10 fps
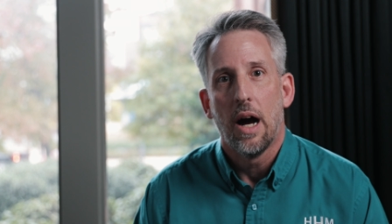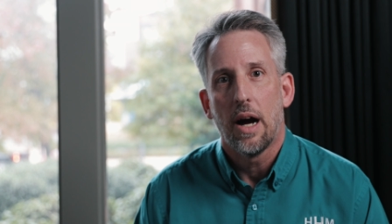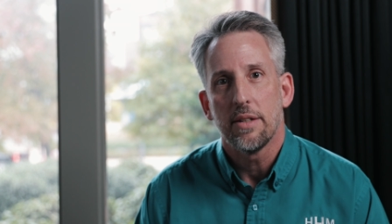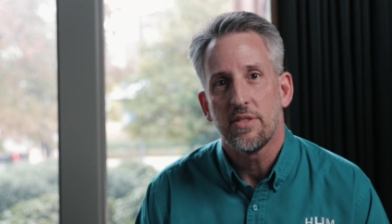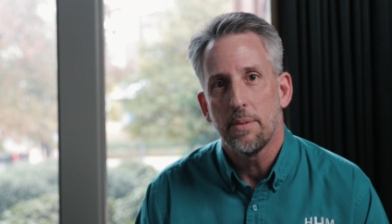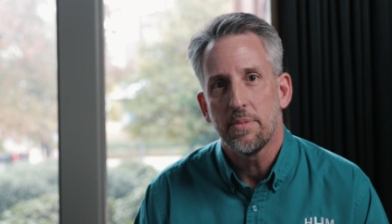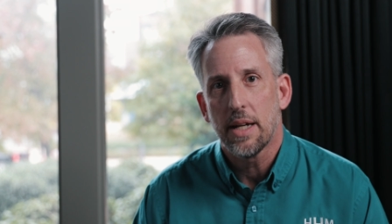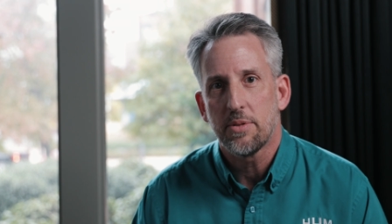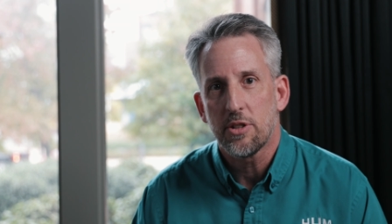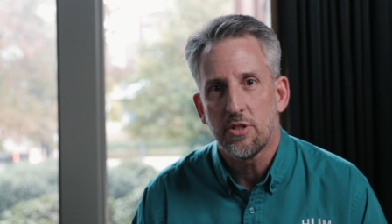uh,
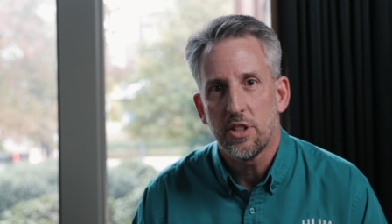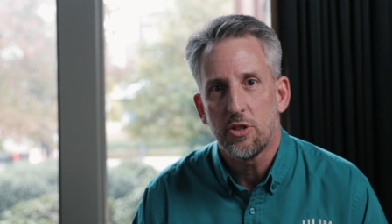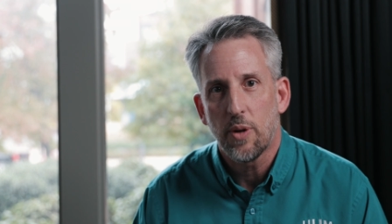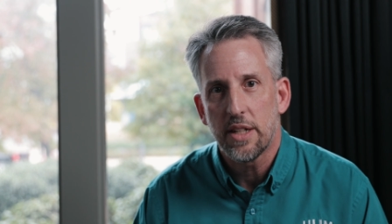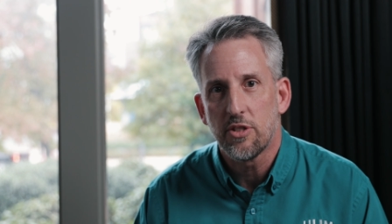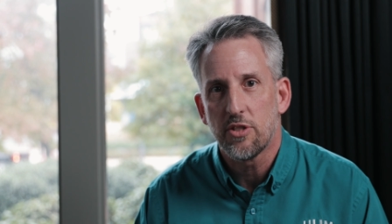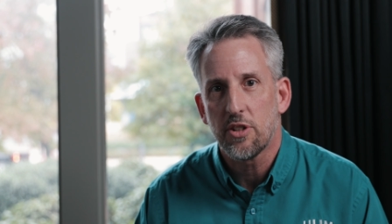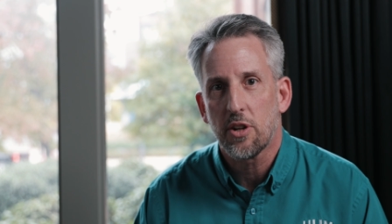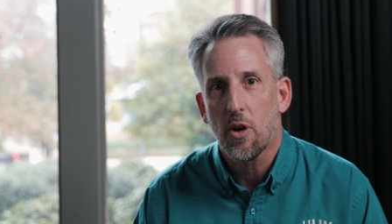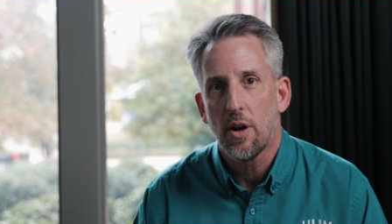sometimes there are situations
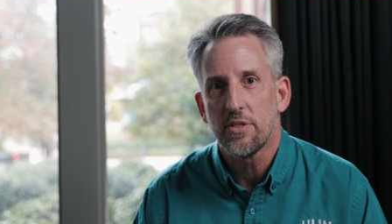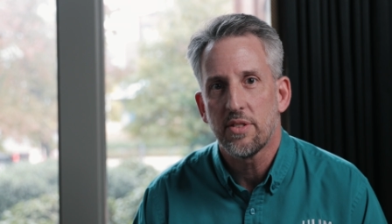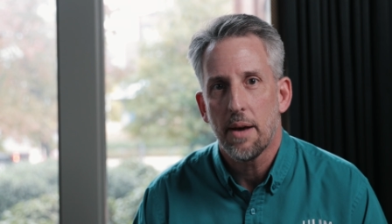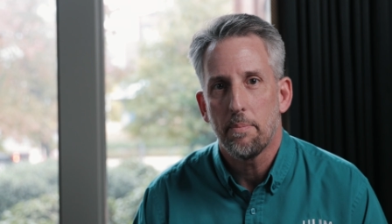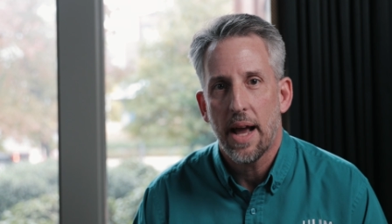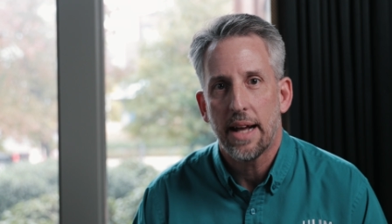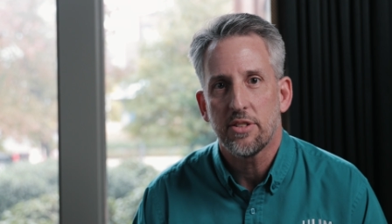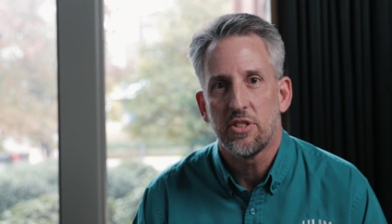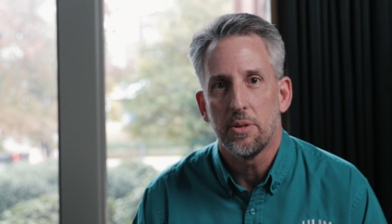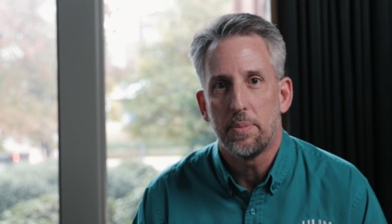that are cause that
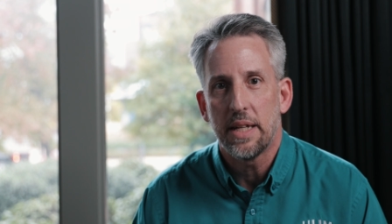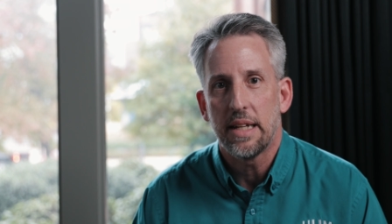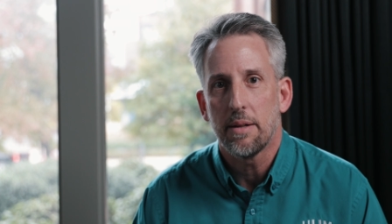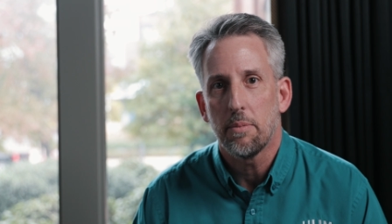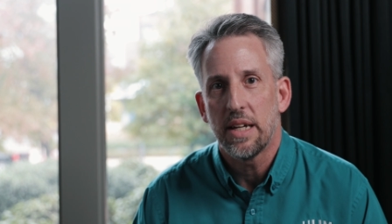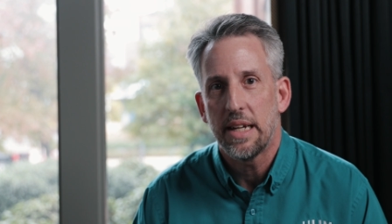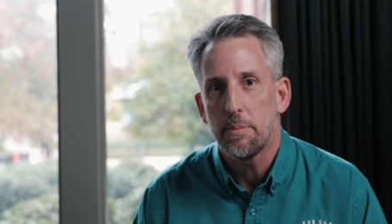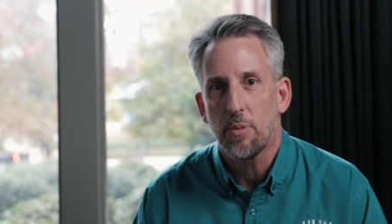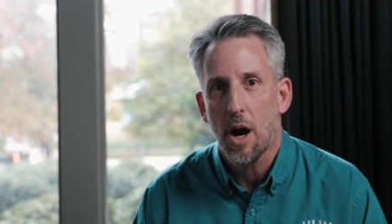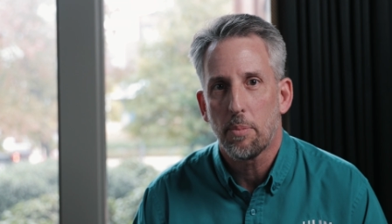match to be
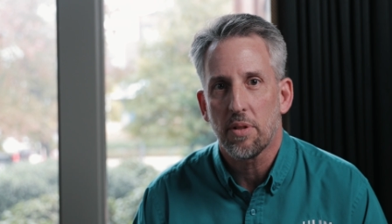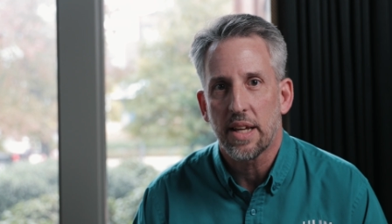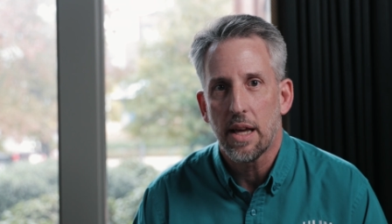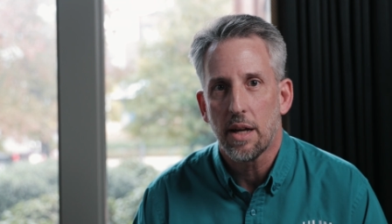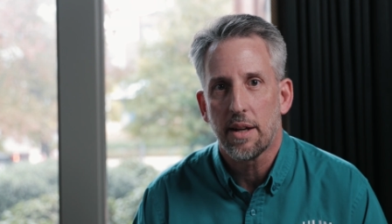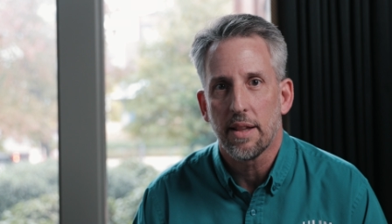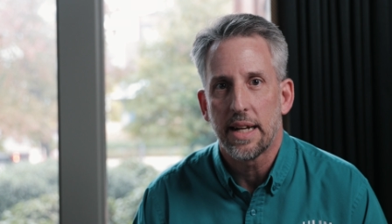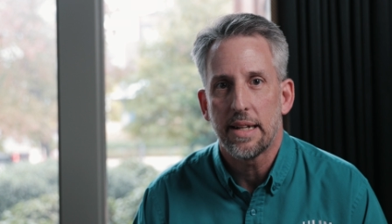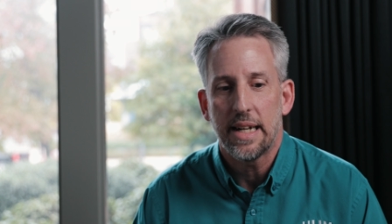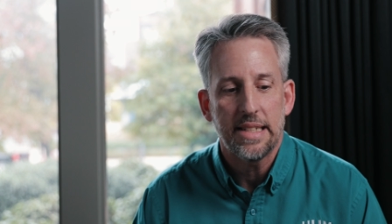improperly
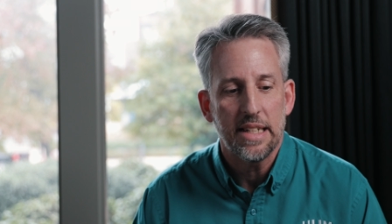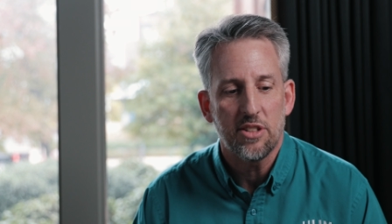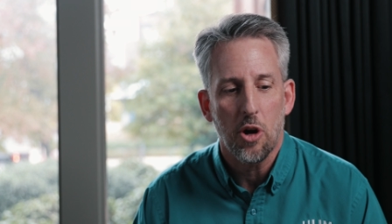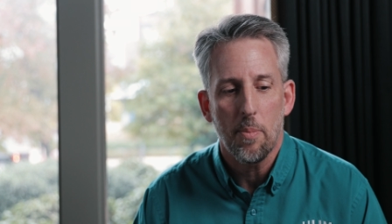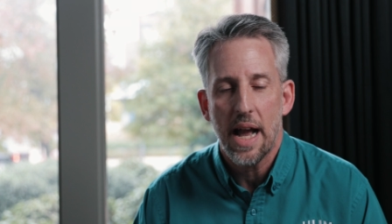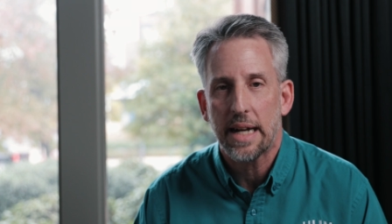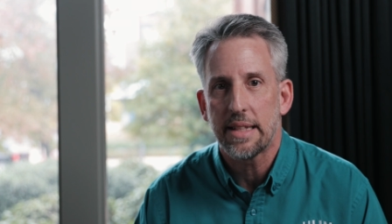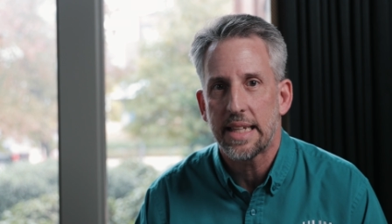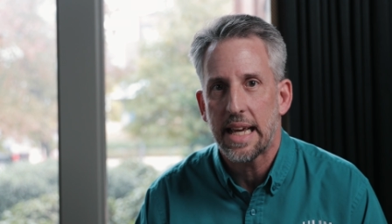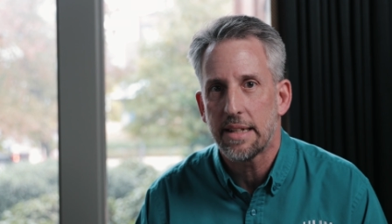calculated and you need to go back
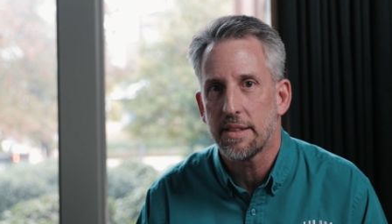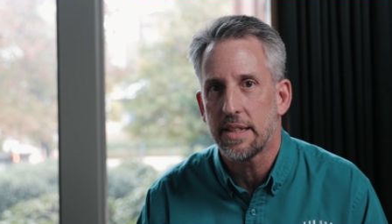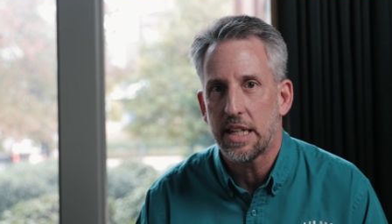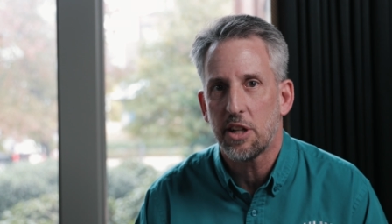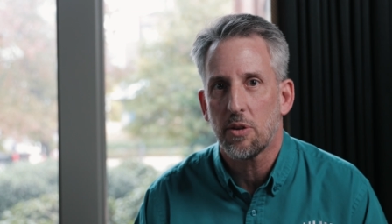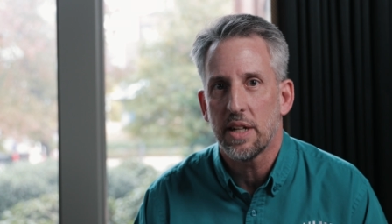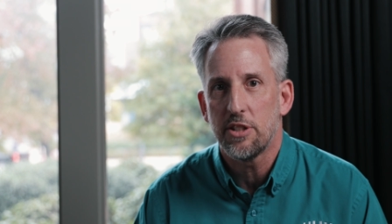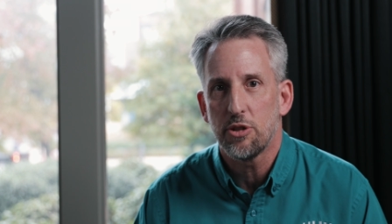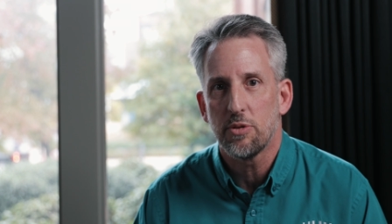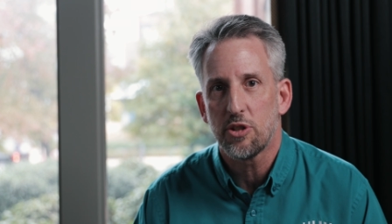at the end of the year
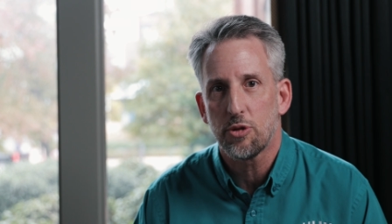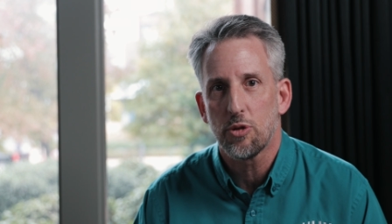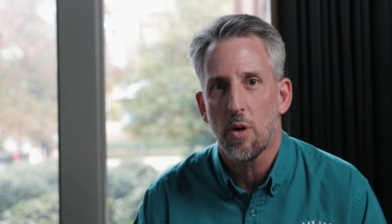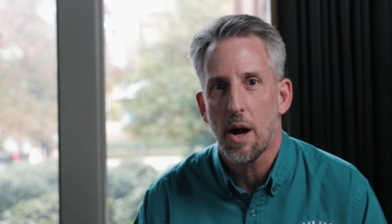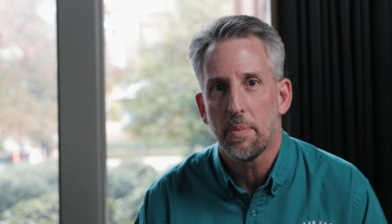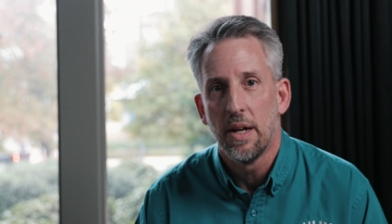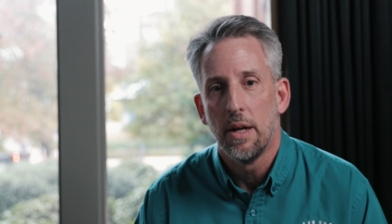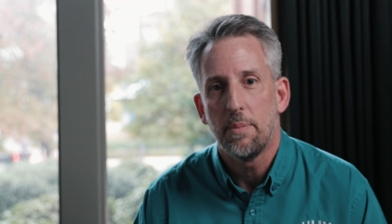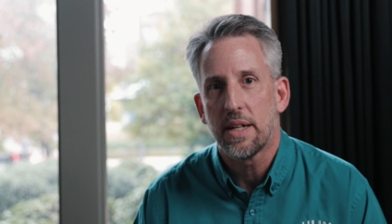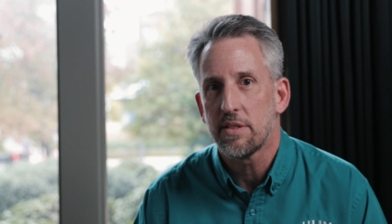and do a true up
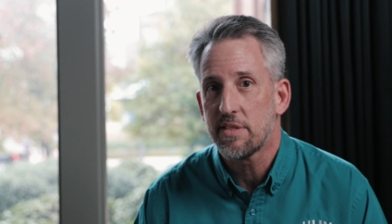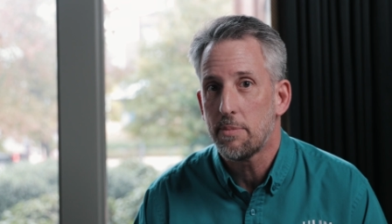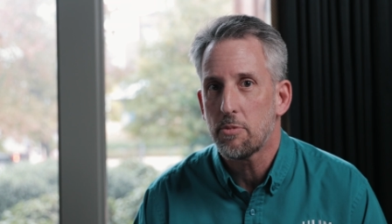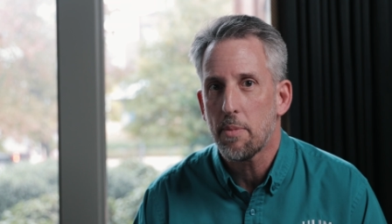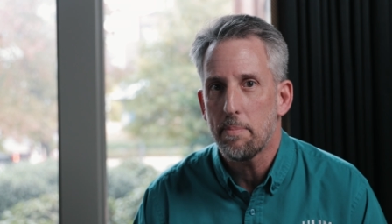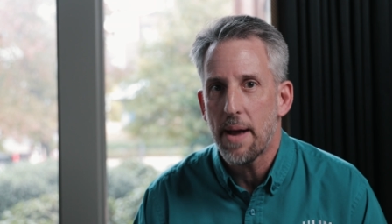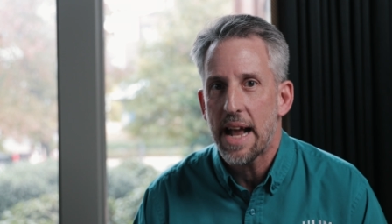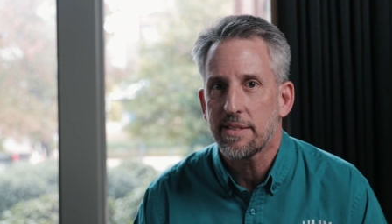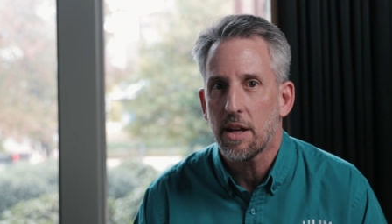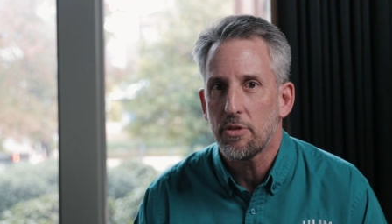because someone might
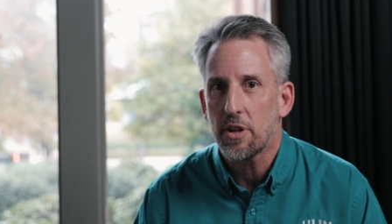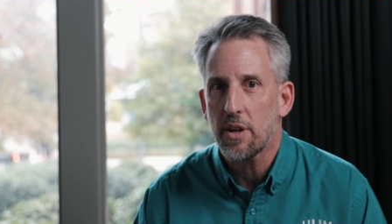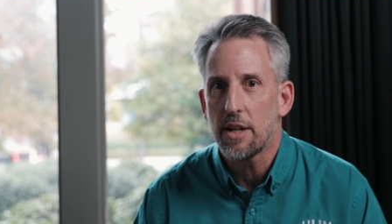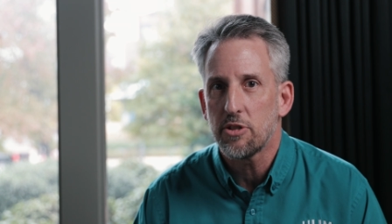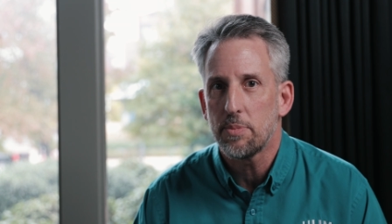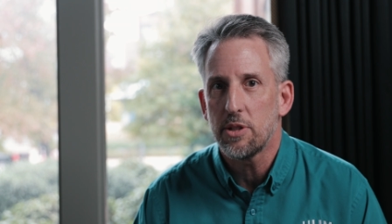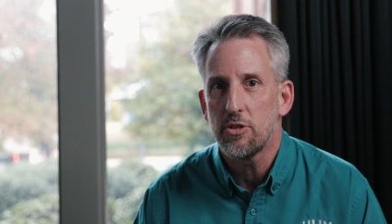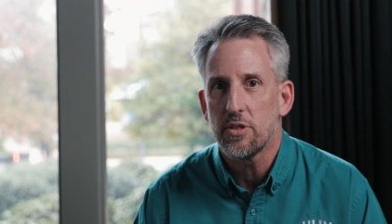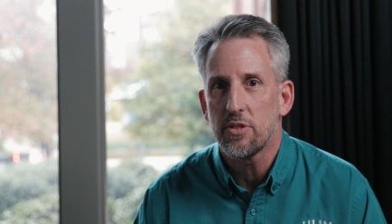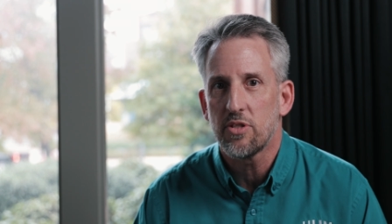max out their
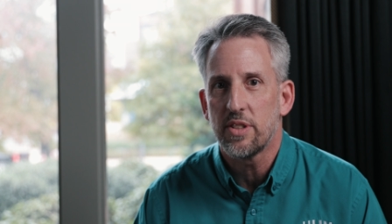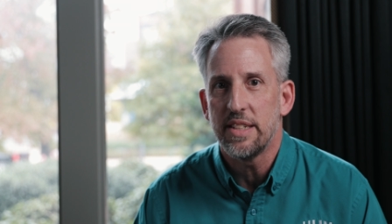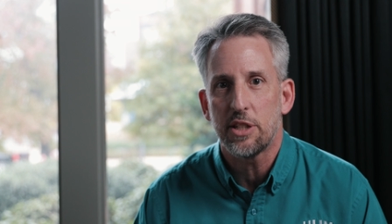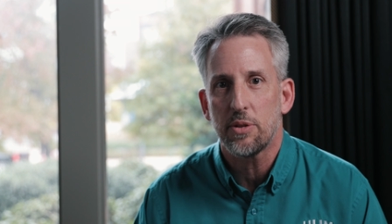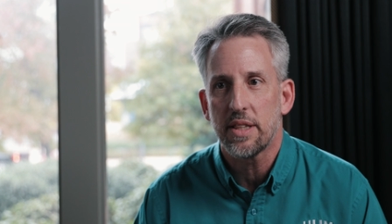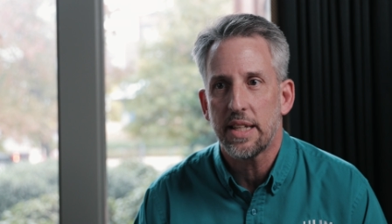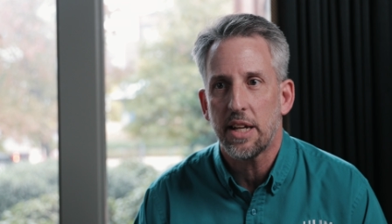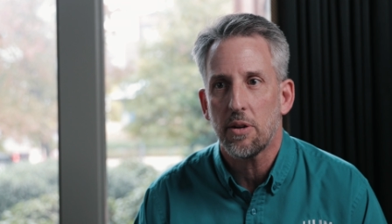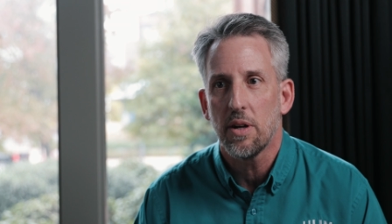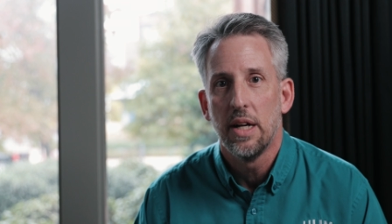contributions during the
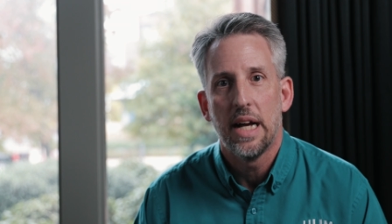year